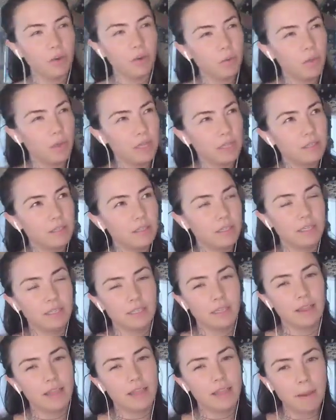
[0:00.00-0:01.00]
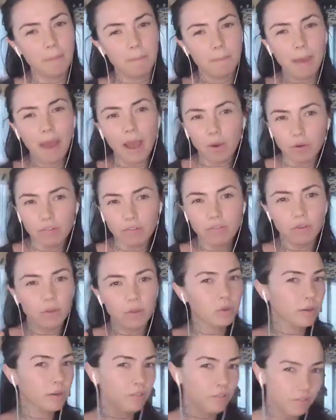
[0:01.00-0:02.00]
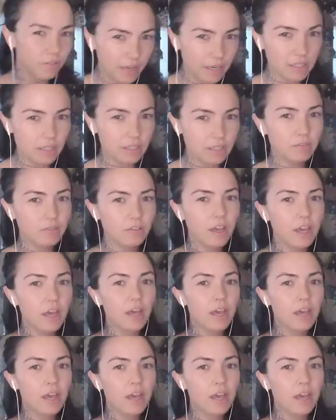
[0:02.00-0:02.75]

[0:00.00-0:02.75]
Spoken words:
oh, this isn't that powerful or effective.